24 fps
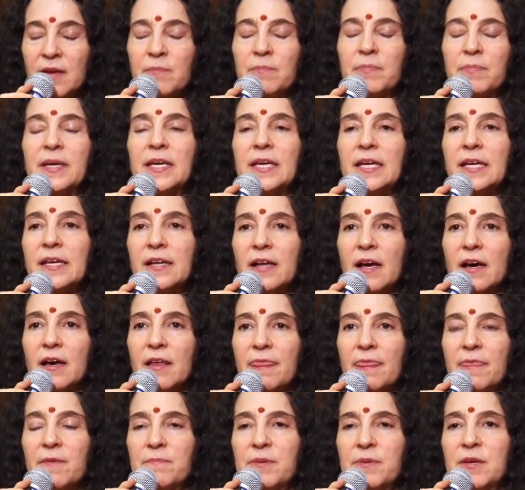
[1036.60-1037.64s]
PETA,
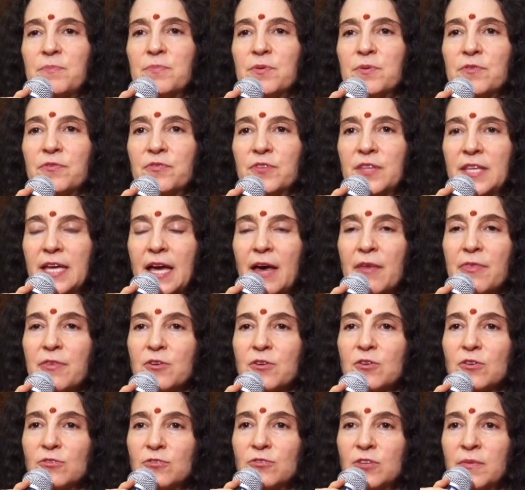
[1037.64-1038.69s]
the People for the
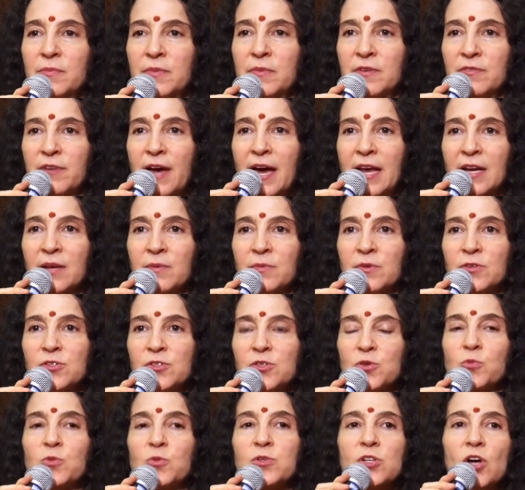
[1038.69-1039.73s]
Ethical Treatment of
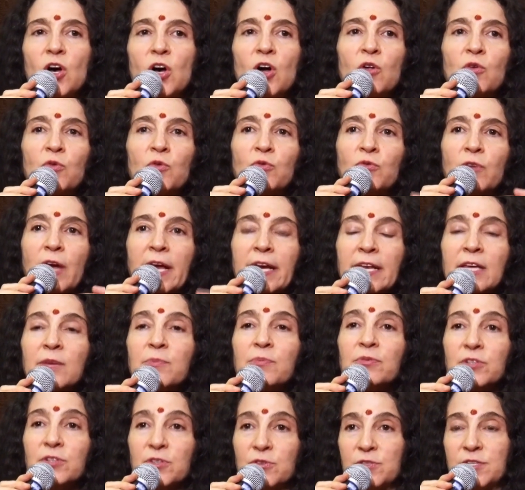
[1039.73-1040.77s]
Animals, was already
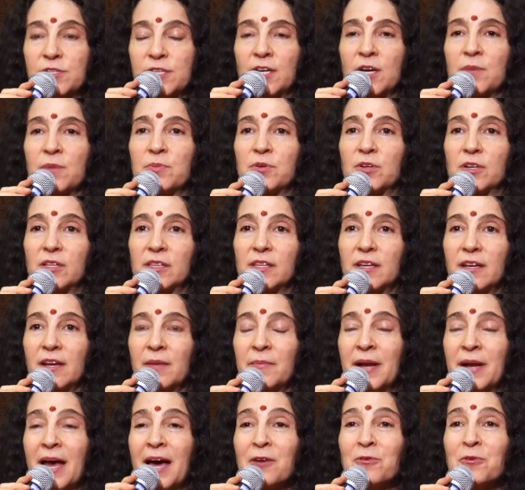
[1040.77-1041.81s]
producing a booklet. I
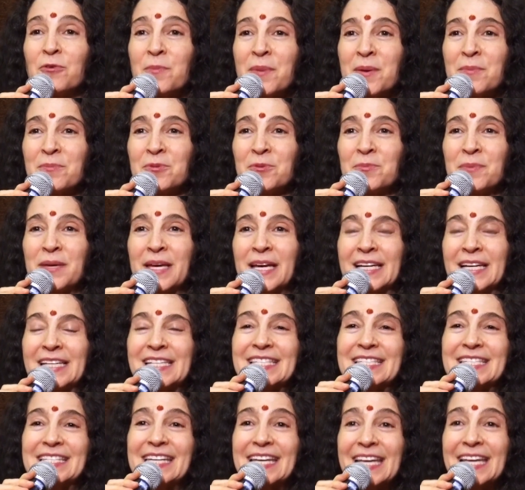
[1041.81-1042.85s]
mean, I remember being a
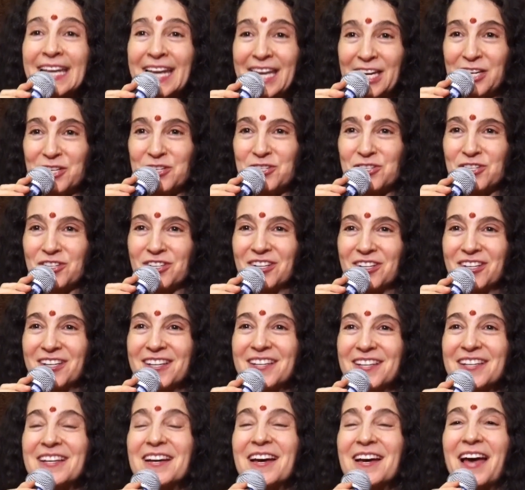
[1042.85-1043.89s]
teenager
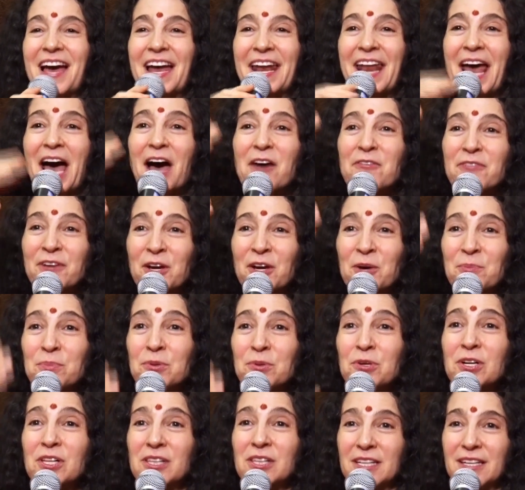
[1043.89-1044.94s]
and having a
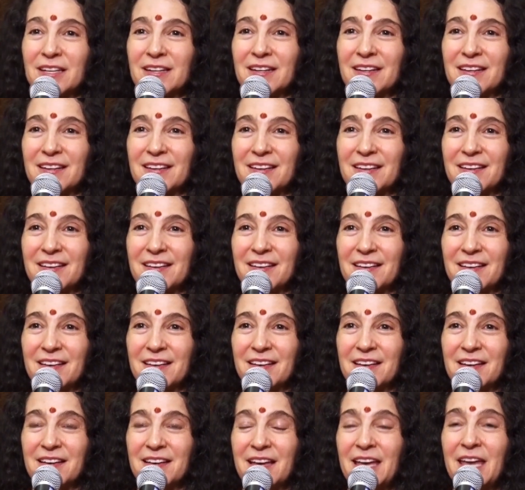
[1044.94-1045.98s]
booklet
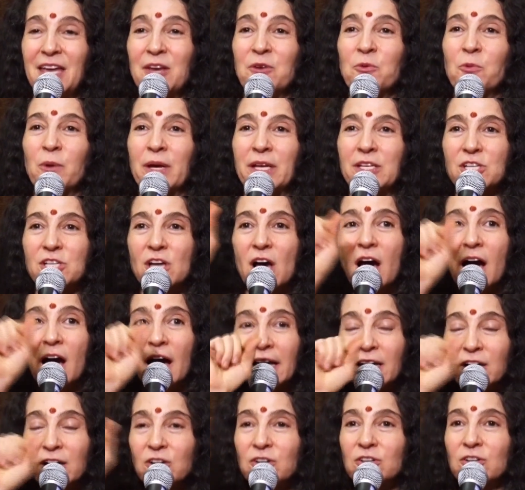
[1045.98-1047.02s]
in which
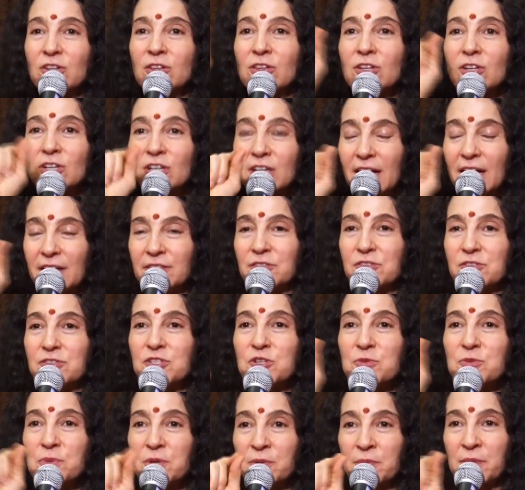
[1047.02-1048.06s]
I could look at the
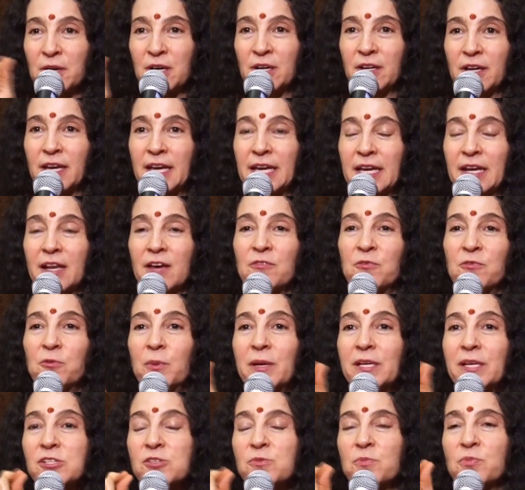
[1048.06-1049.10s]
supermarket of
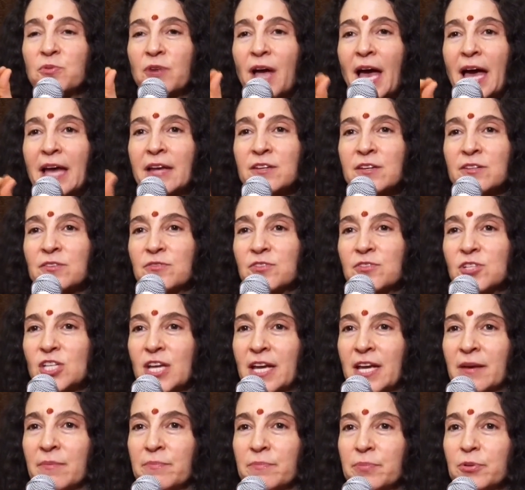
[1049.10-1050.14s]
which brand of
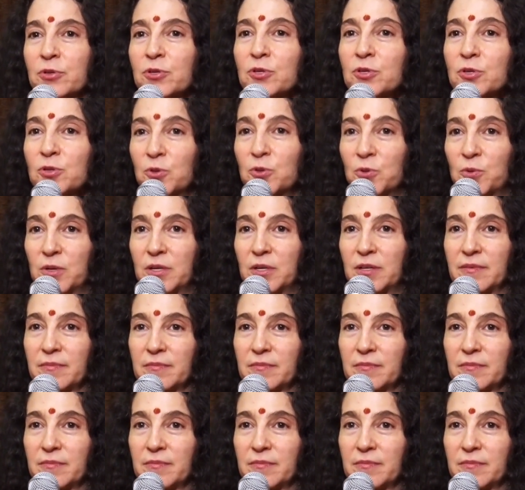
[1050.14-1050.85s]
shampoo